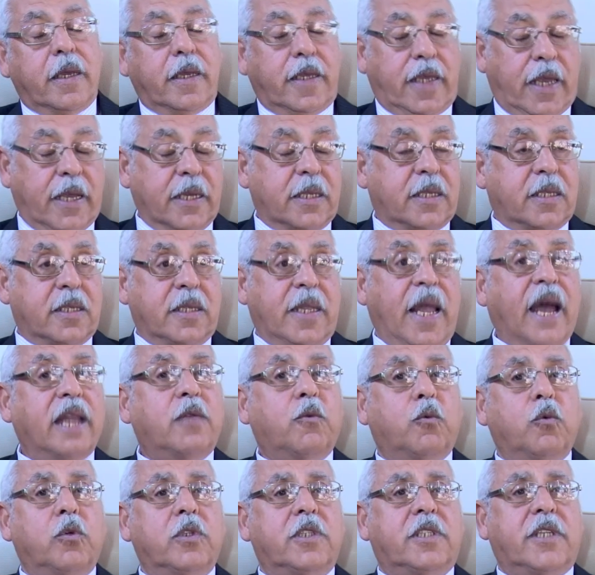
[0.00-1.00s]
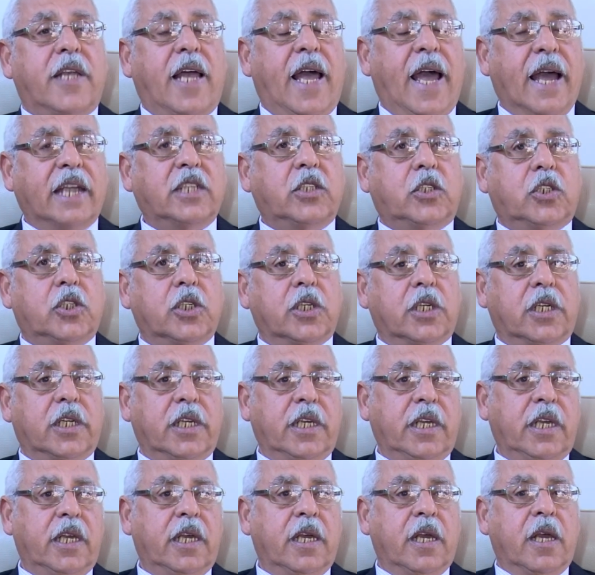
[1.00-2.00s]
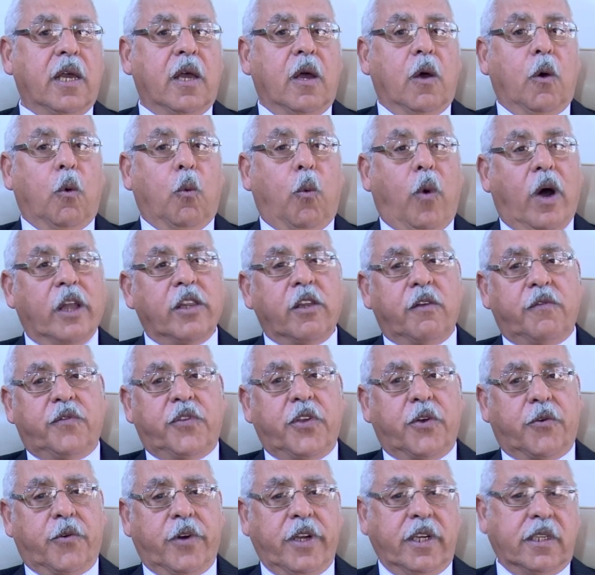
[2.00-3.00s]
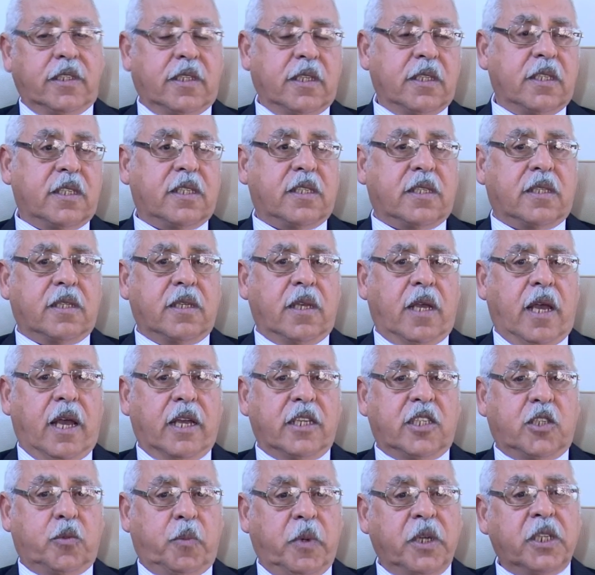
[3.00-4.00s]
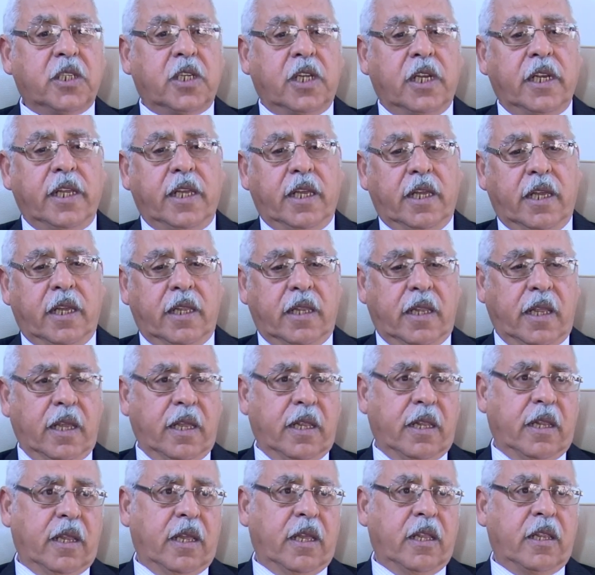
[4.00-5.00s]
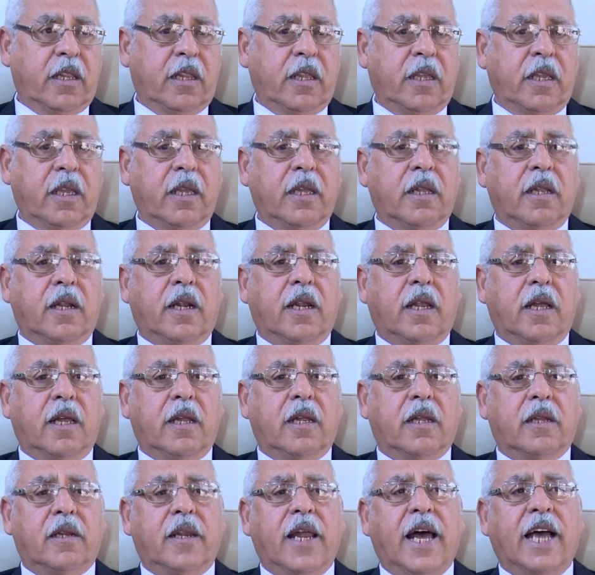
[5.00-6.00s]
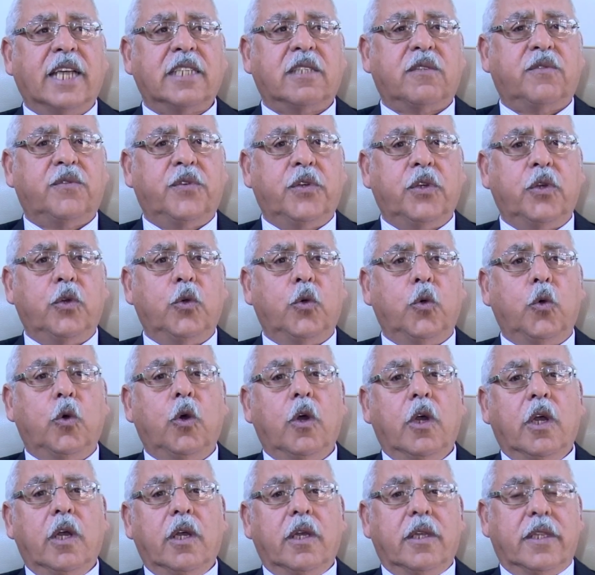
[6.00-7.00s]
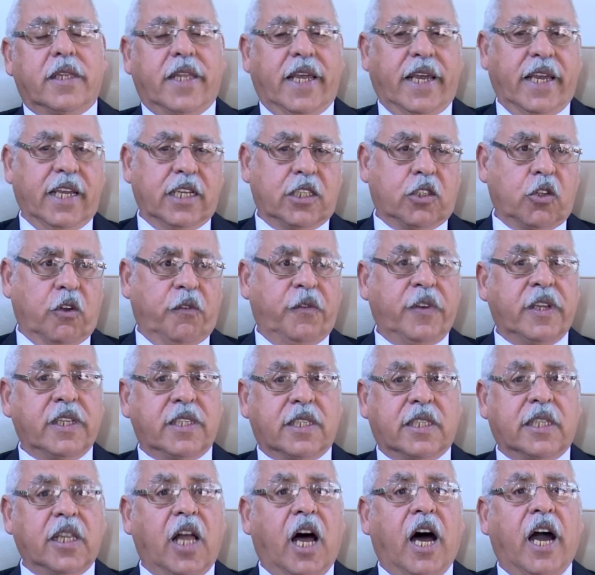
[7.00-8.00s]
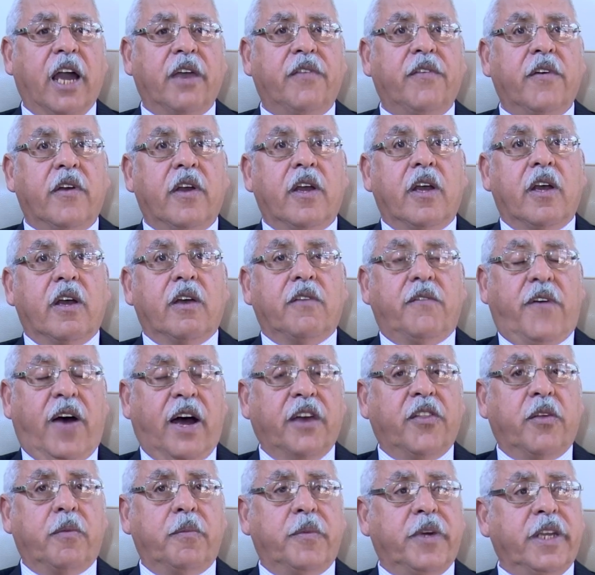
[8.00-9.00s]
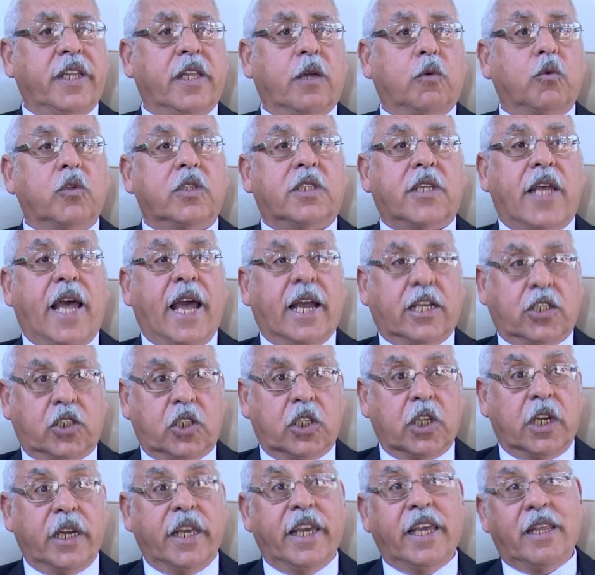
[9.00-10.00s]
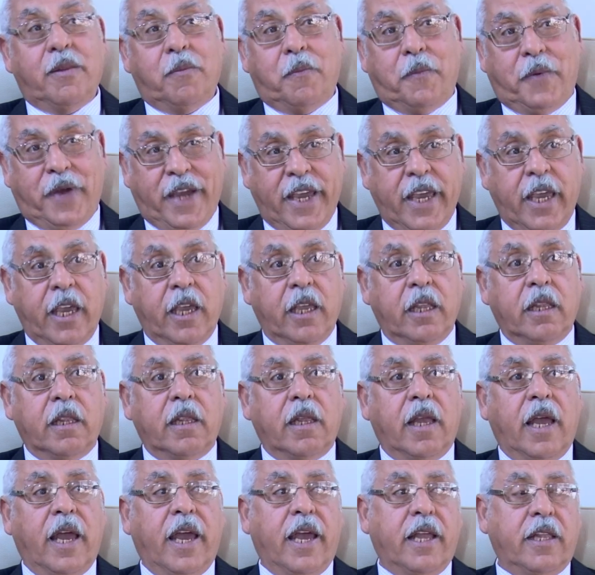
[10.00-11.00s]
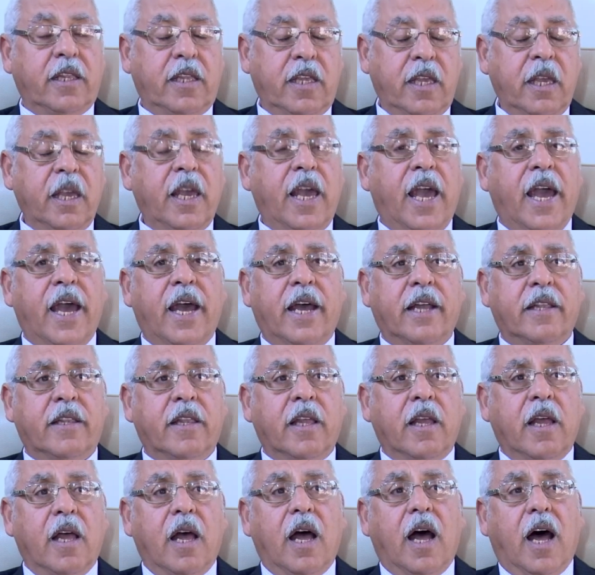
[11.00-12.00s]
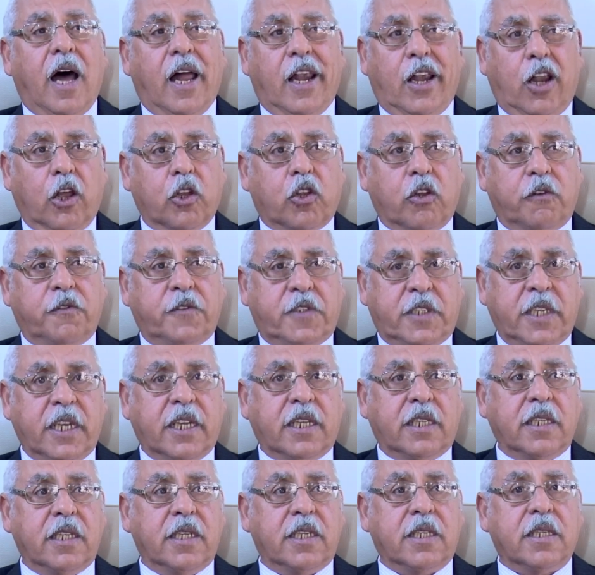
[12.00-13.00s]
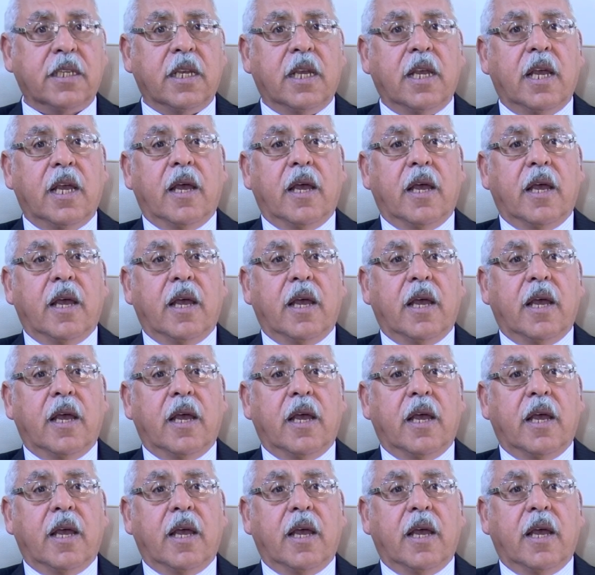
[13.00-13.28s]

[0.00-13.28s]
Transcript: Yes, that was actually one of the reasons, especially in the last few days of his life. Father Mina was actually in pain, and he had a lot of sickness.